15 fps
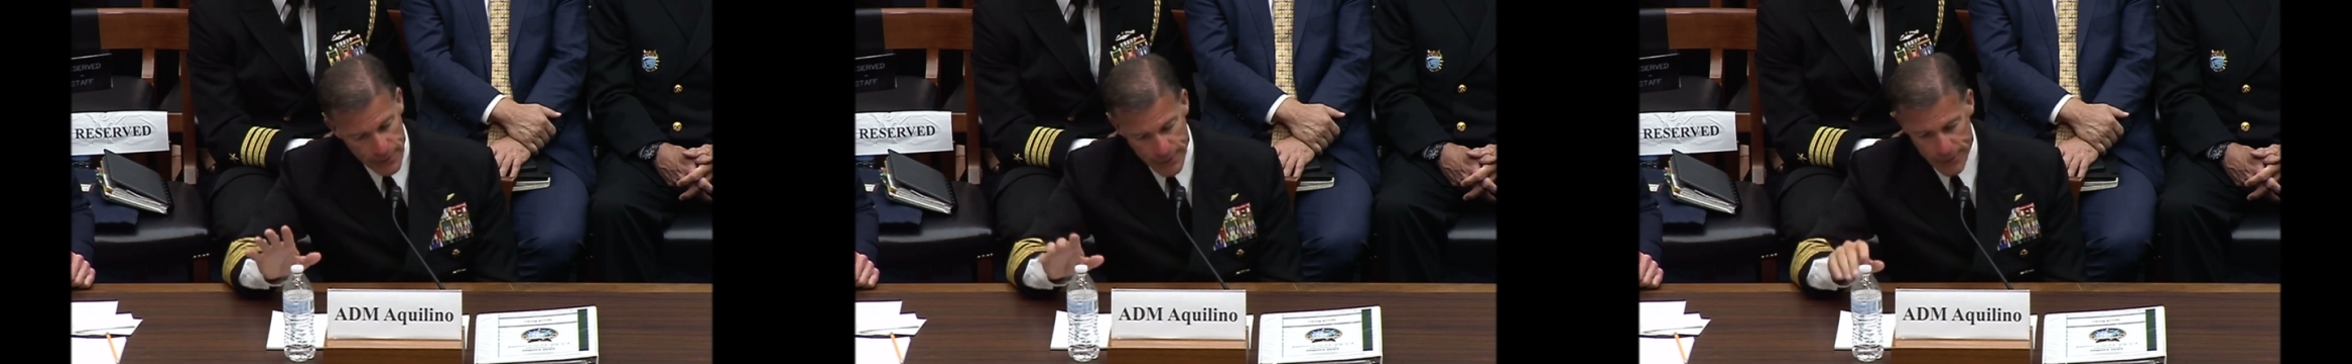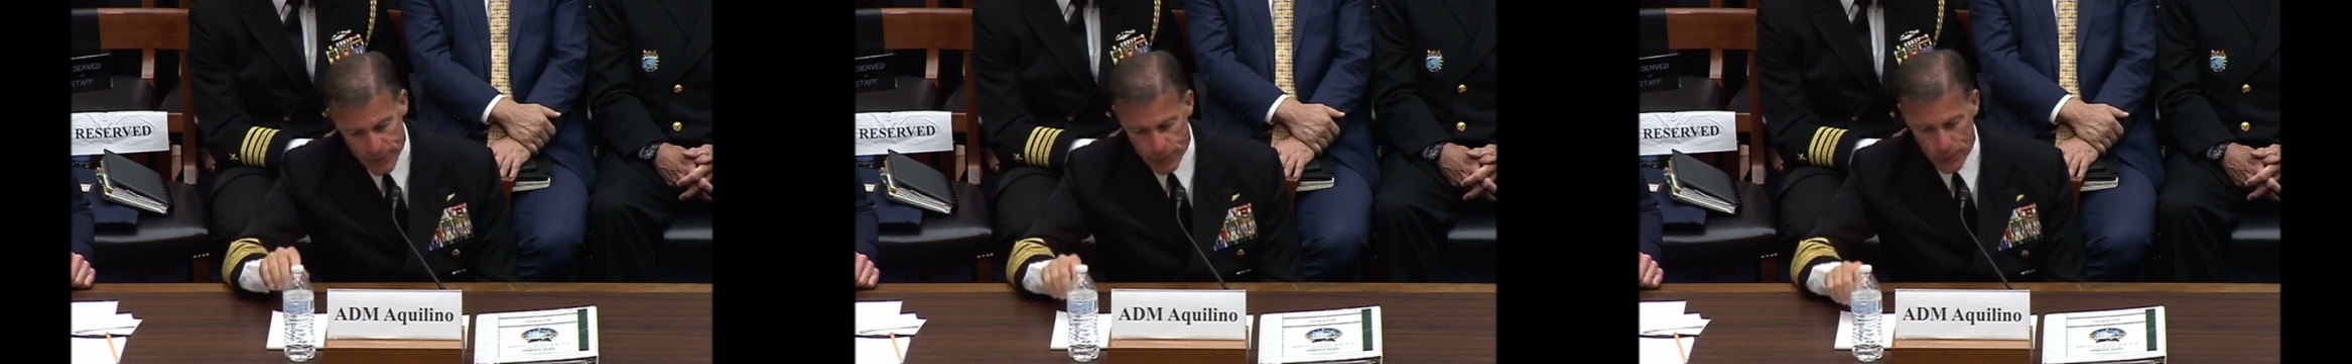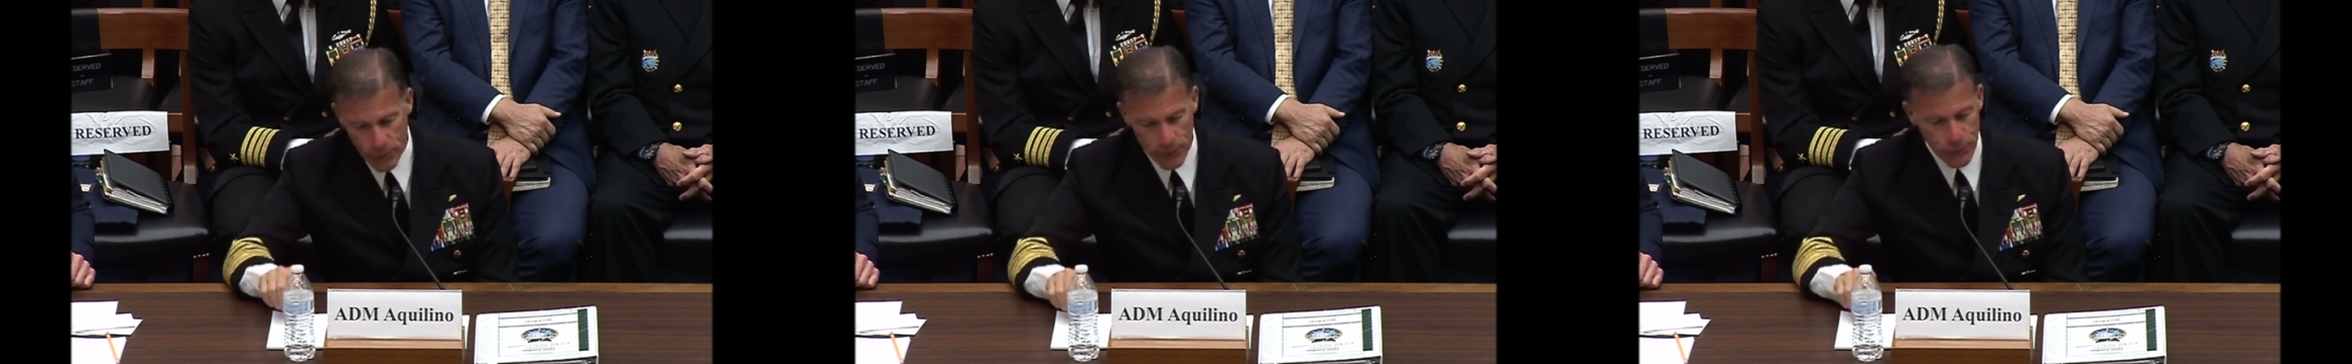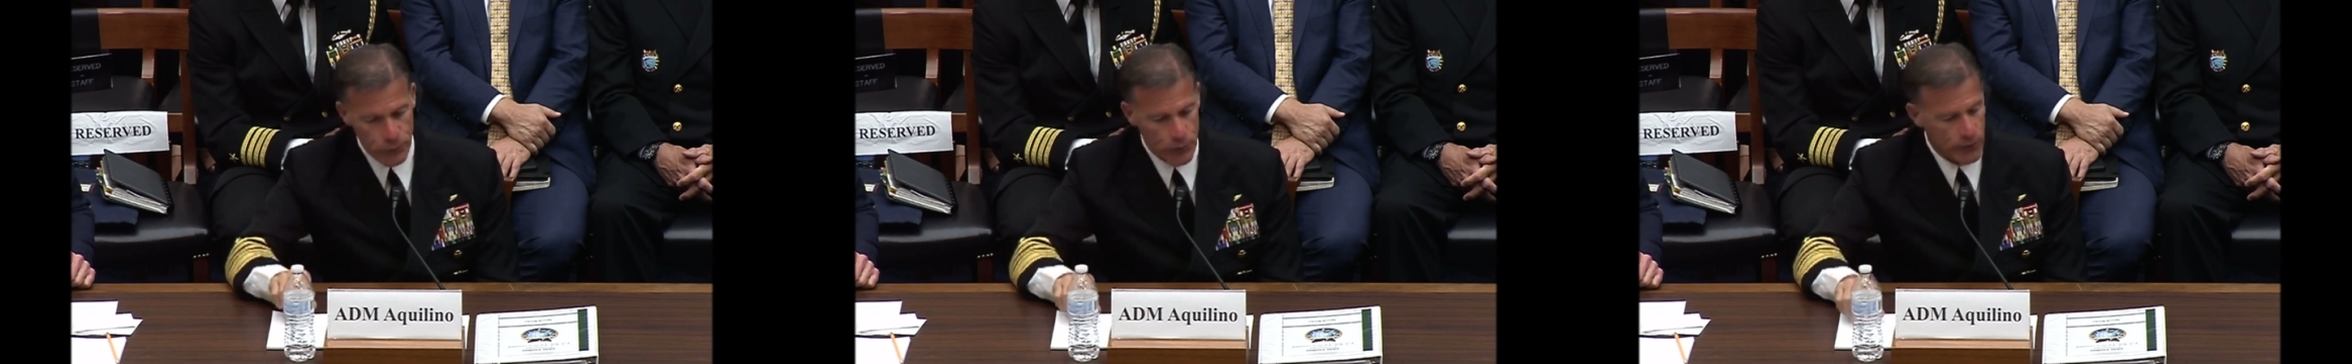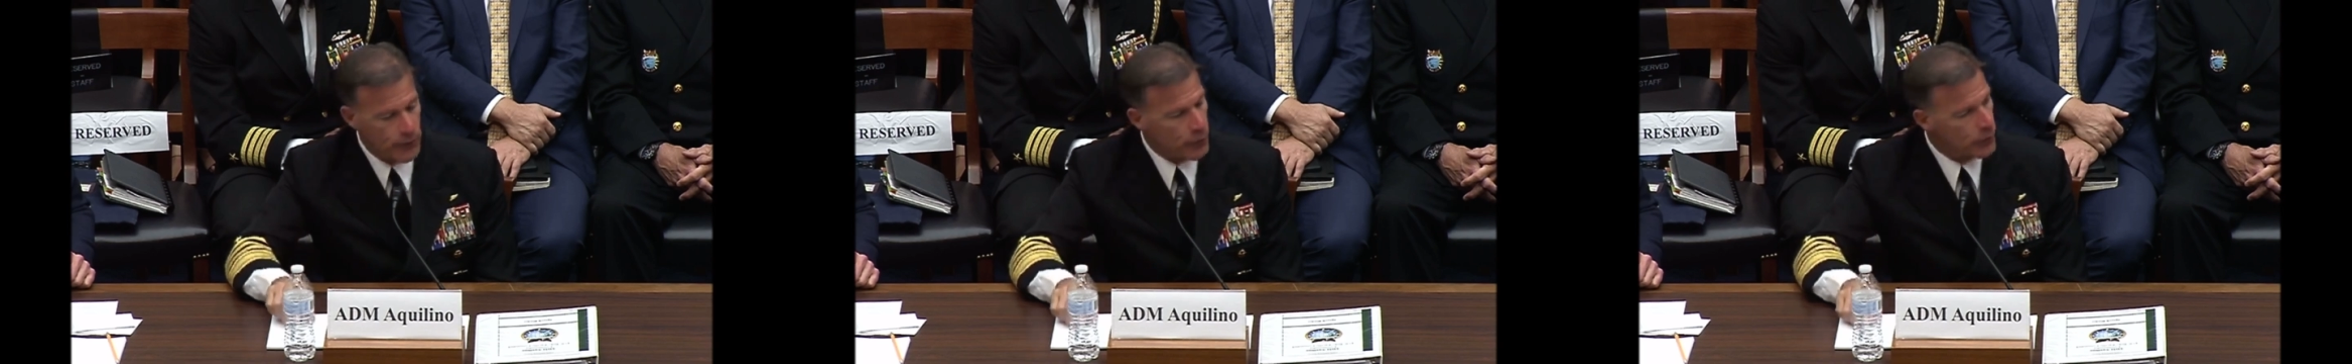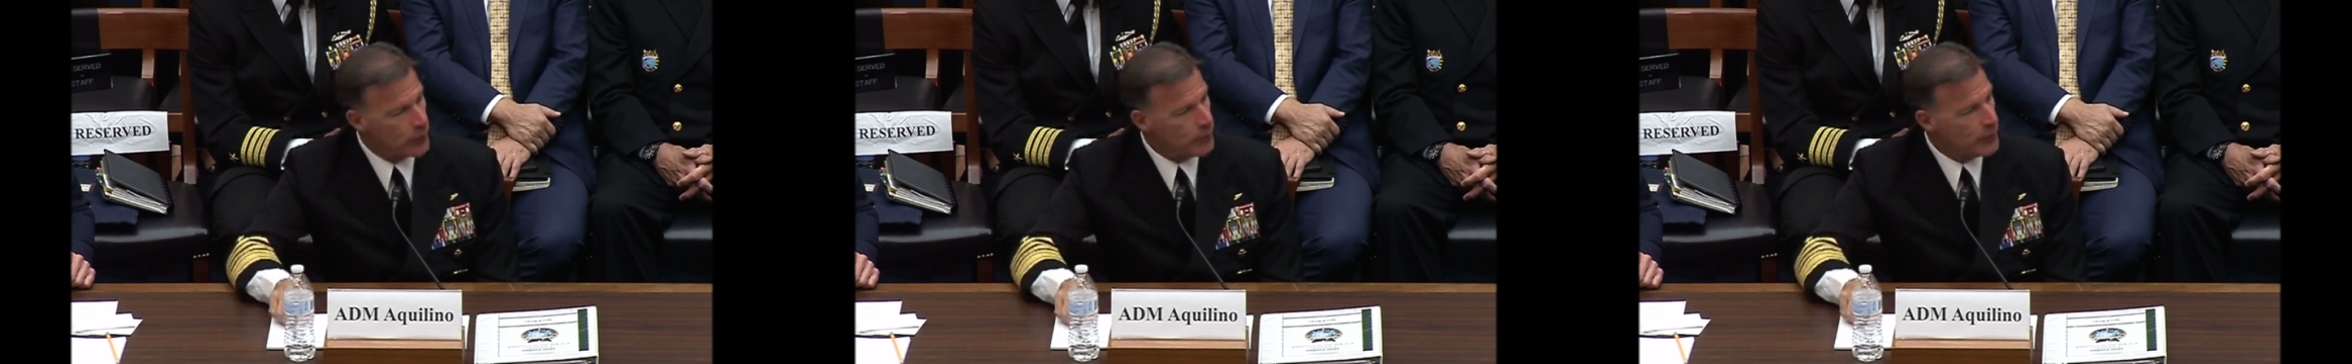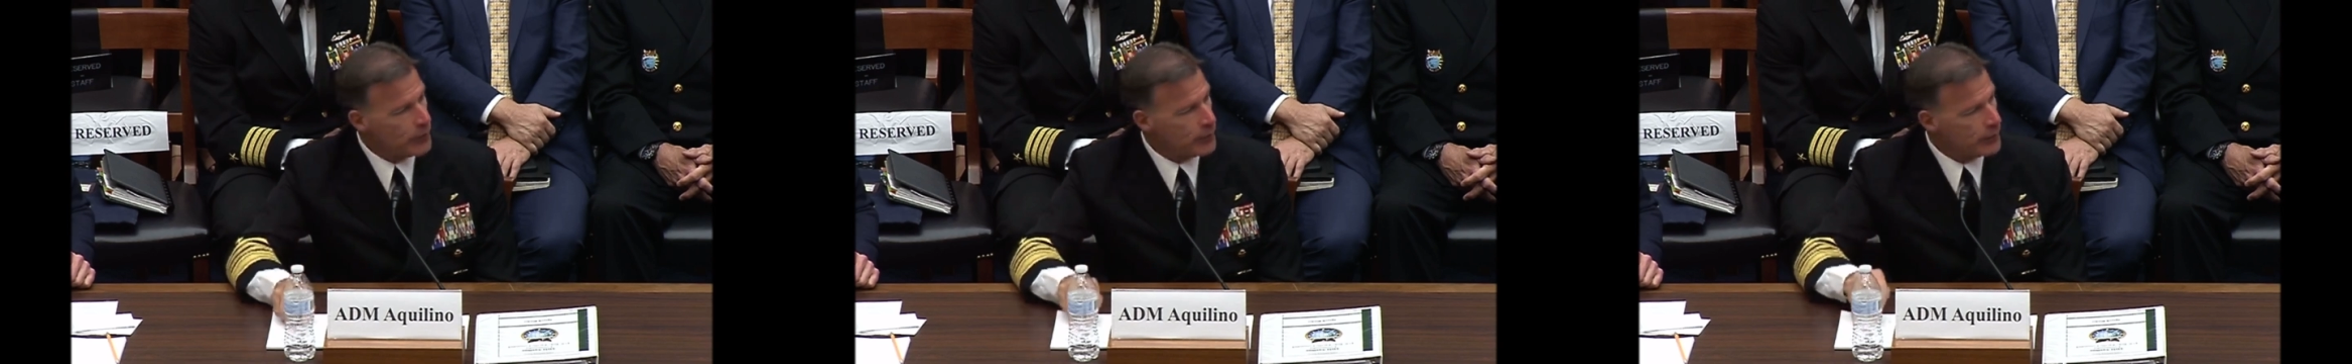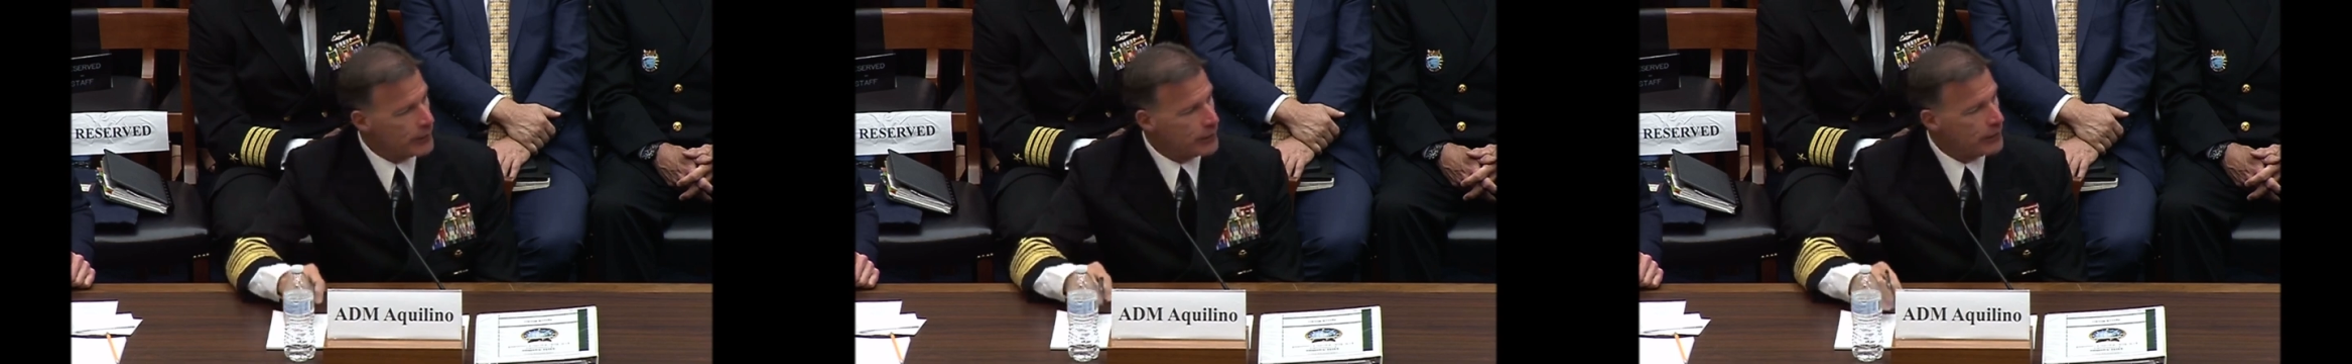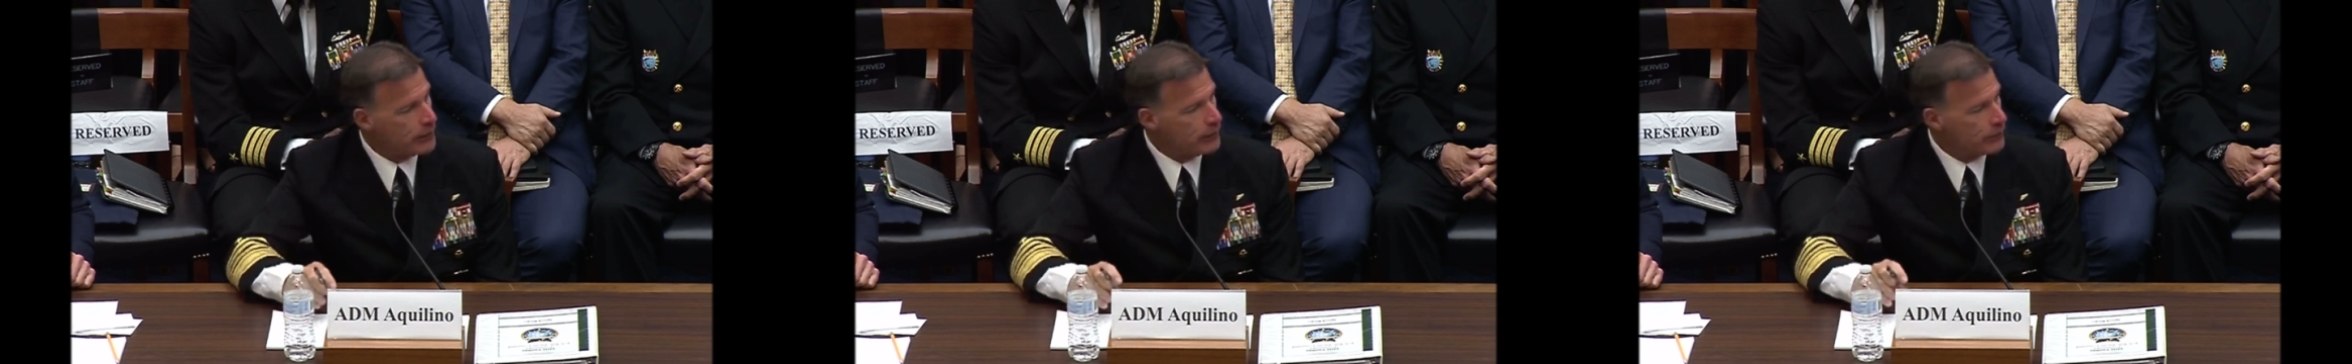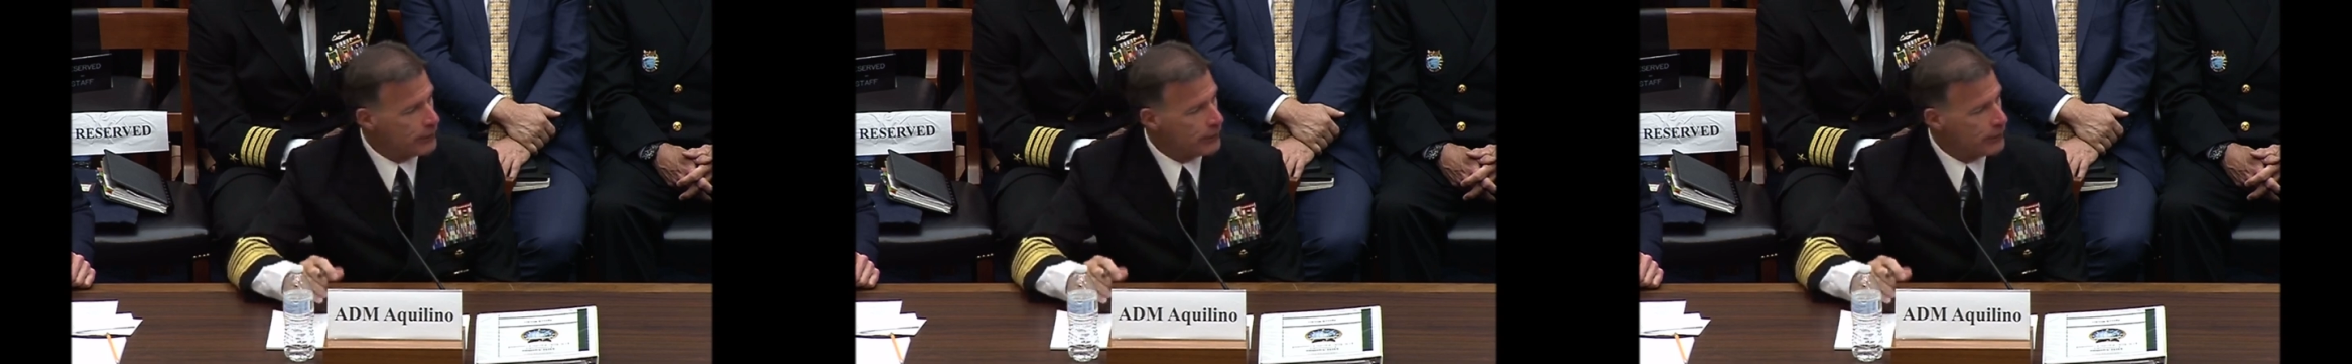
and it's also a vulnerability